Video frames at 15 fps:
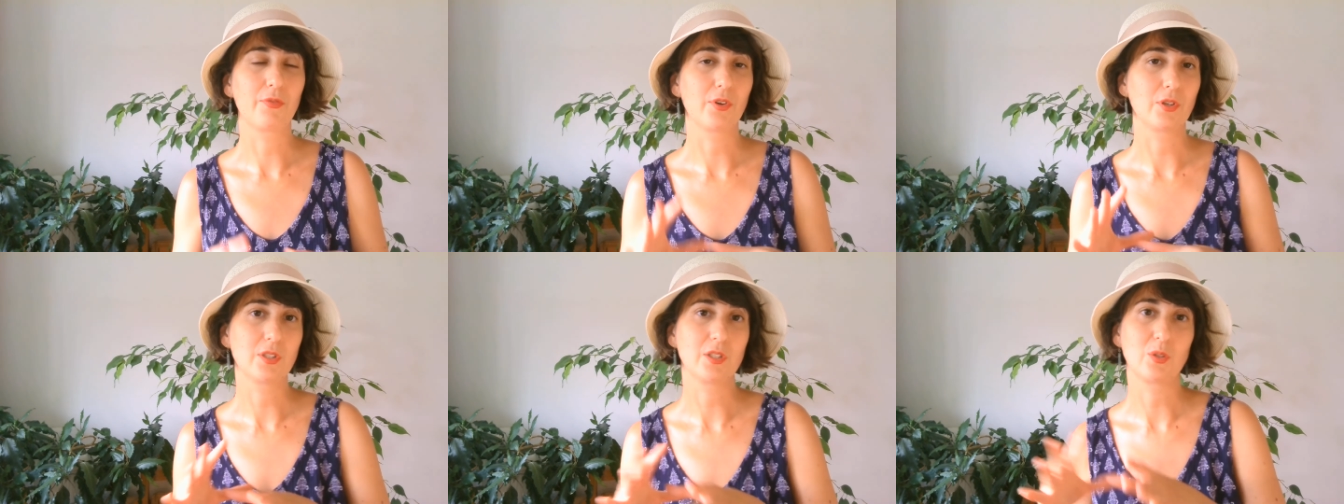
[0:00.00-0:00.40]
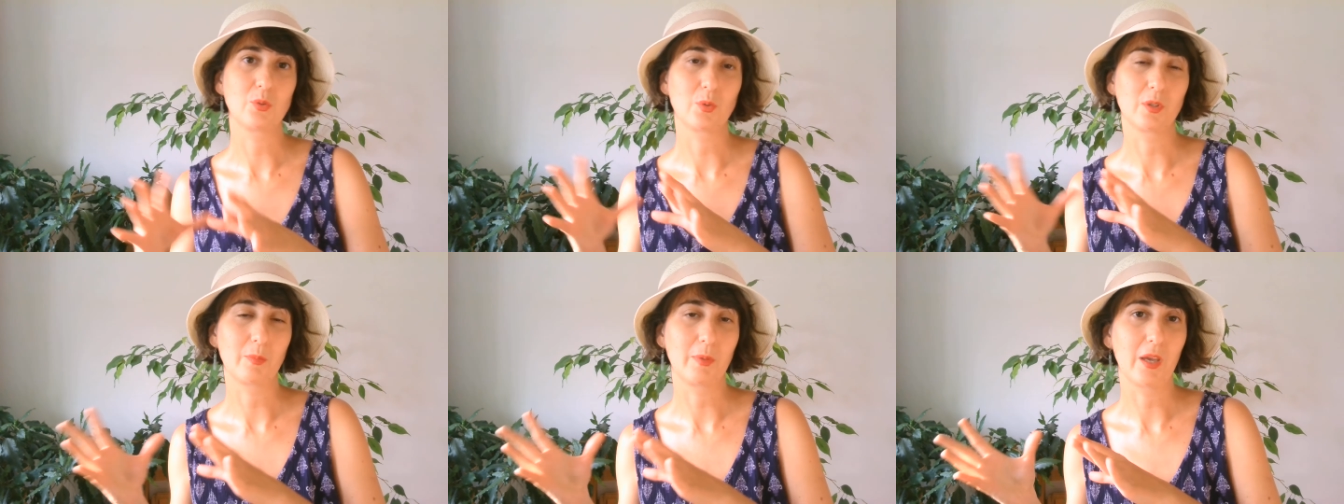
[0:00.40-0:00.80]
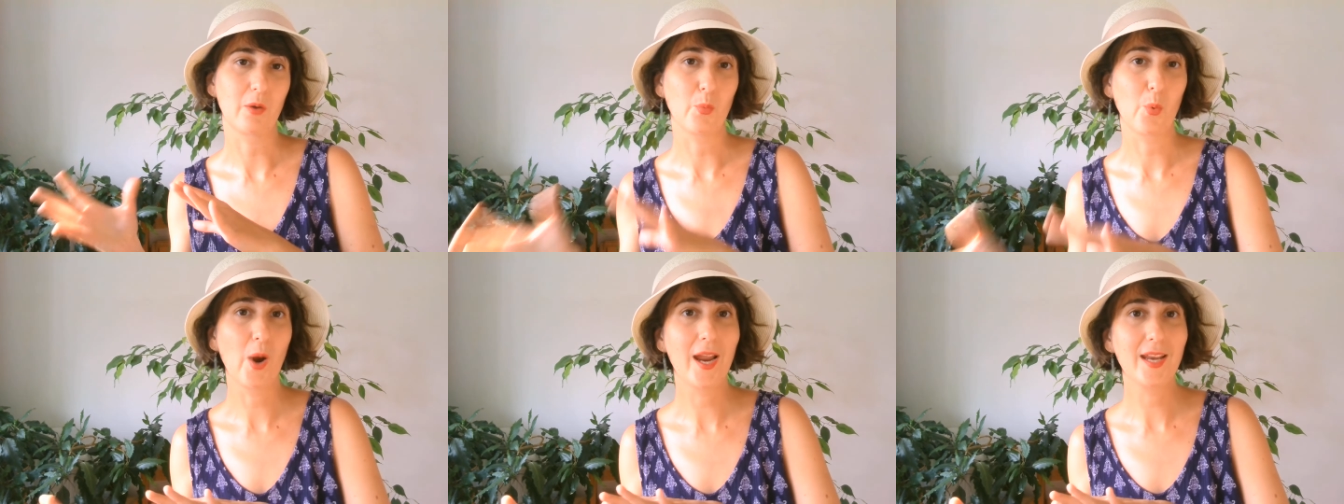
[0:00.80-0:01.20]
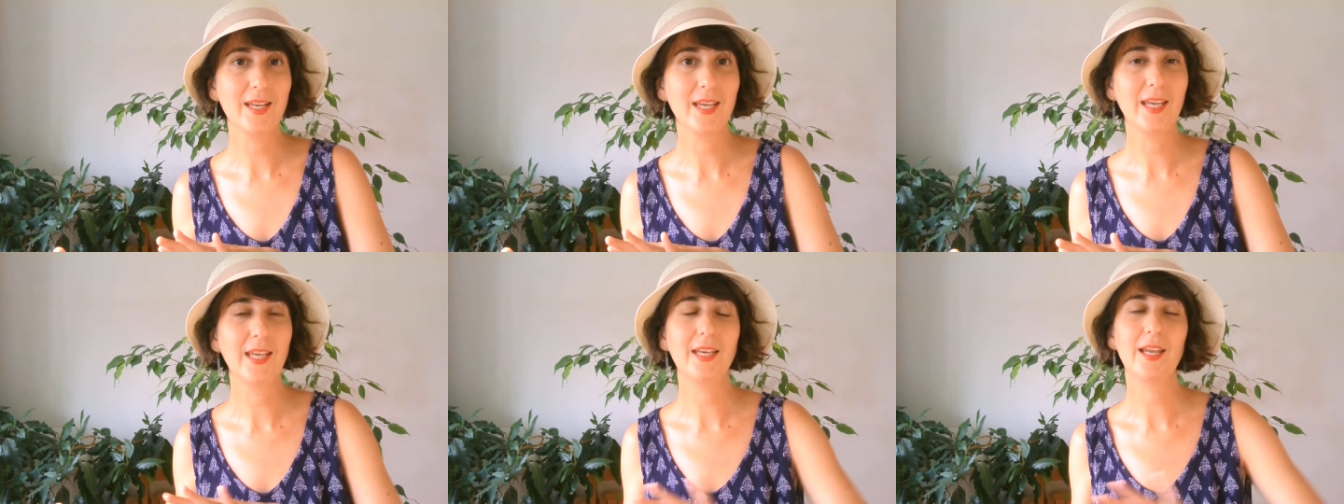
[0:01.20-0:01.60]
first it will be a
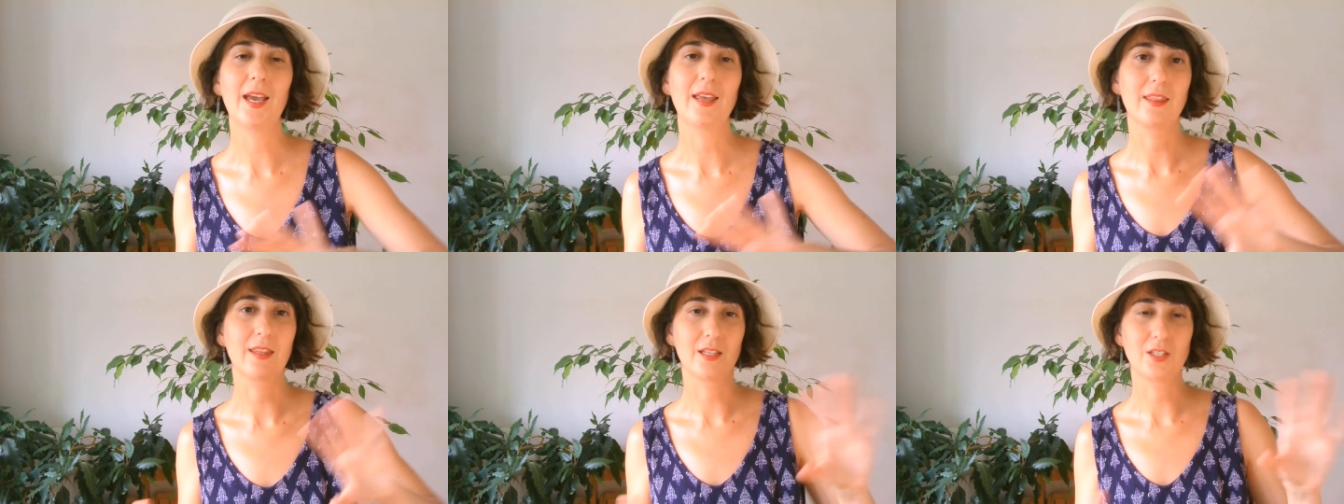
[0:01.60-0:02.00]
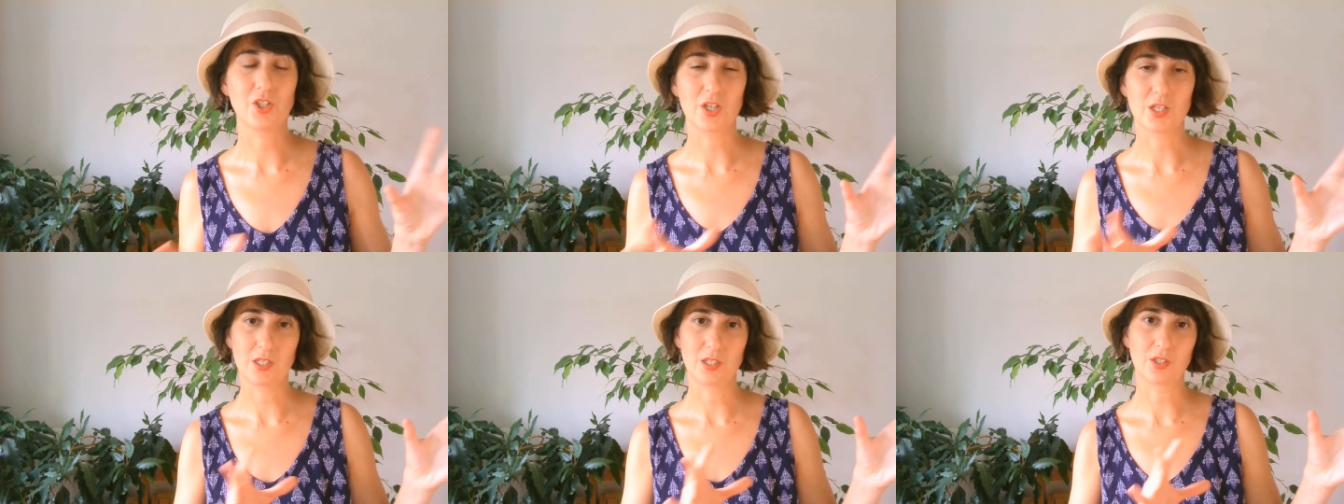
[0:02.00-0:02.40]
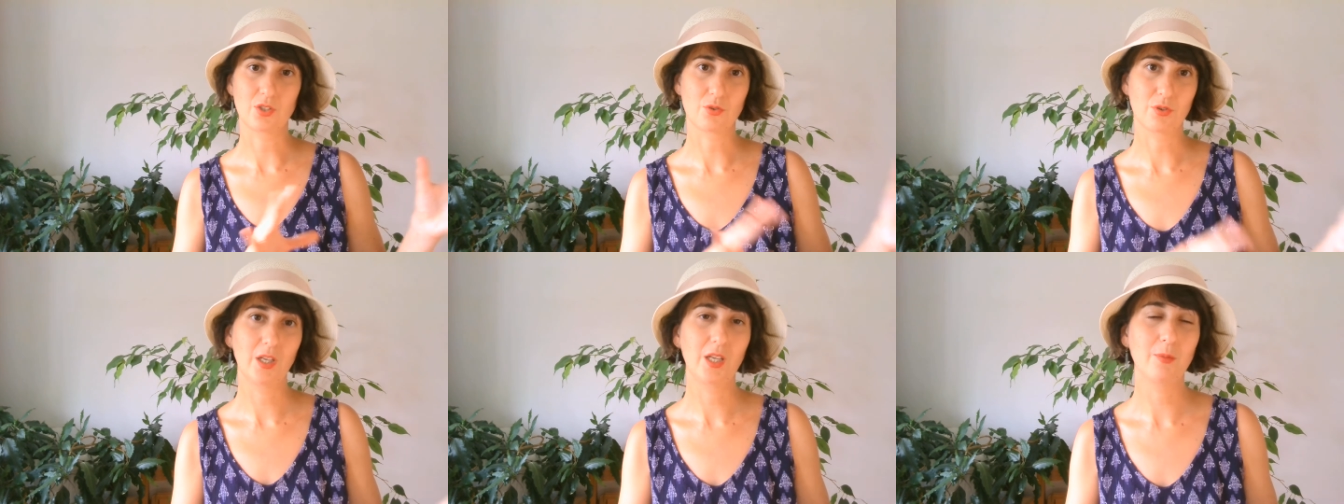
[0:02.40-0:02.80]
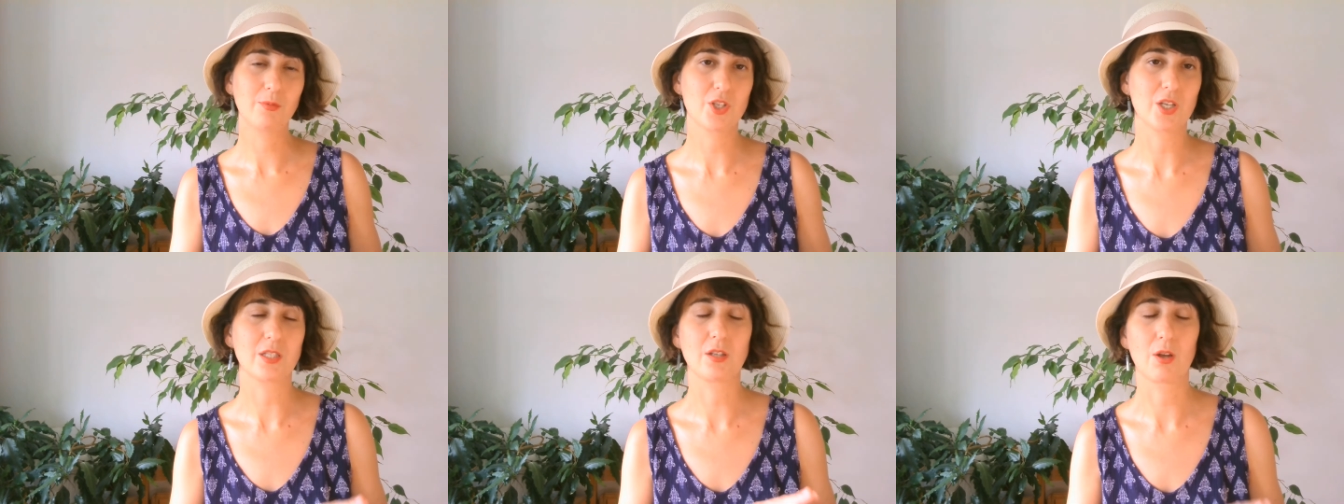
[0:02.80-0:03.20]
wedding and then just a trip,
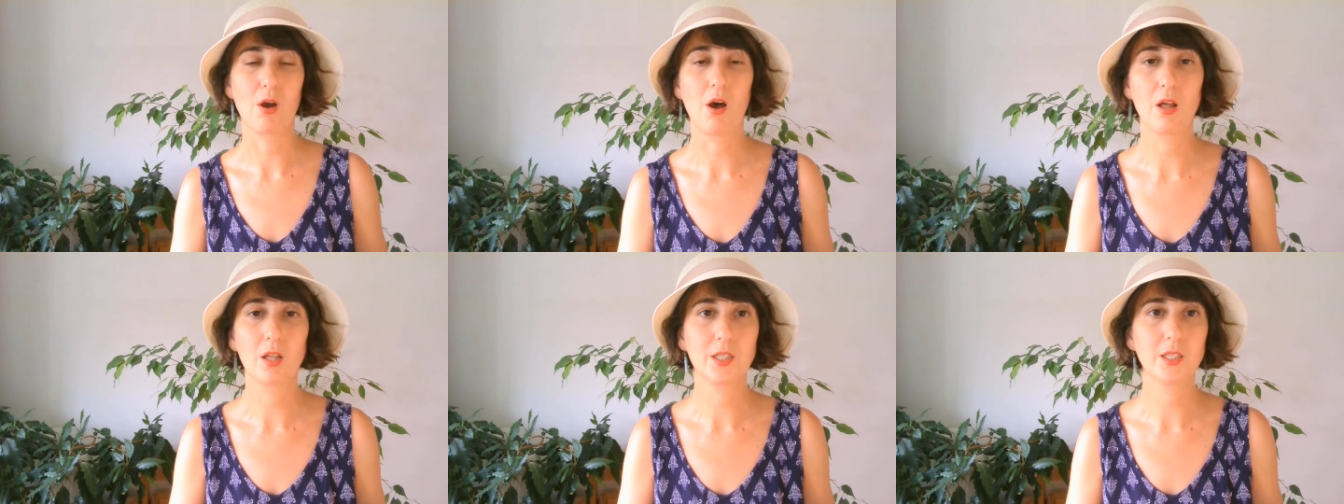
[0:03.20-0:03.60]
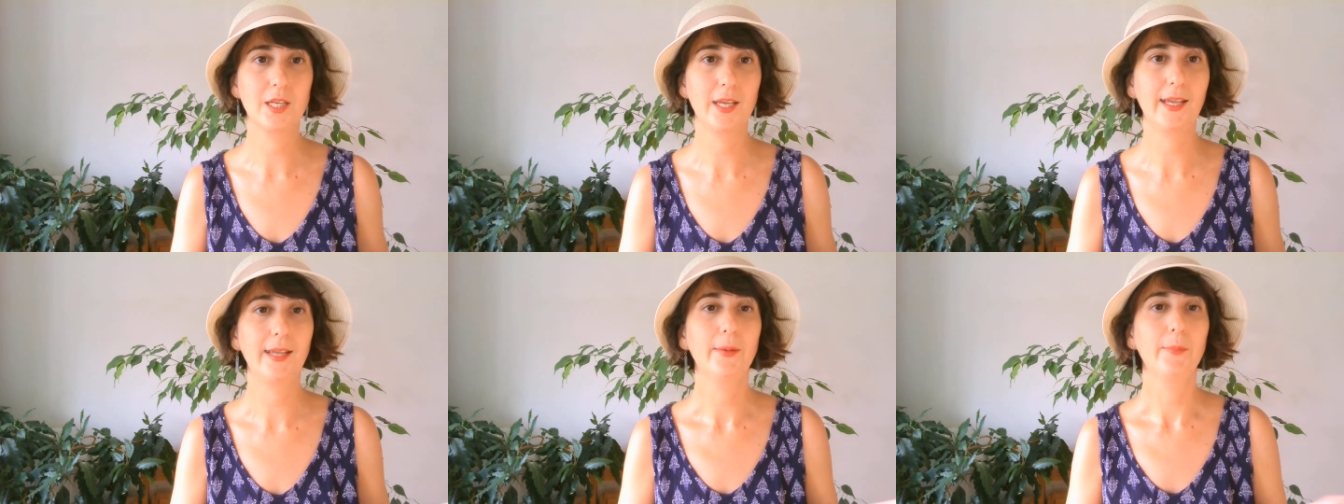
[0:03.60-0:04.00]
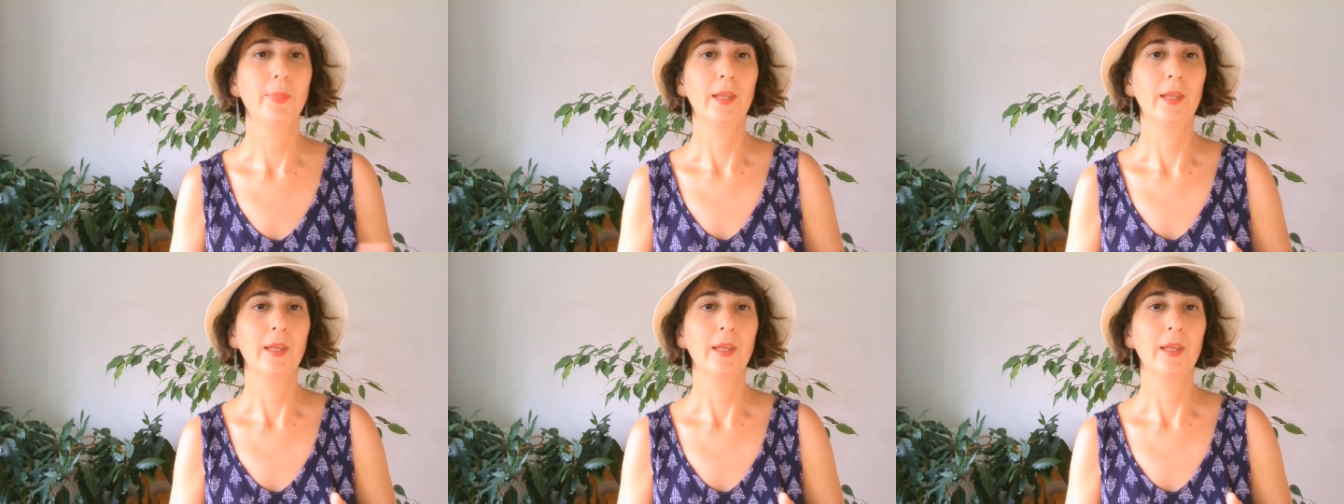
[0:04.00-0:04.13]
just a holiday,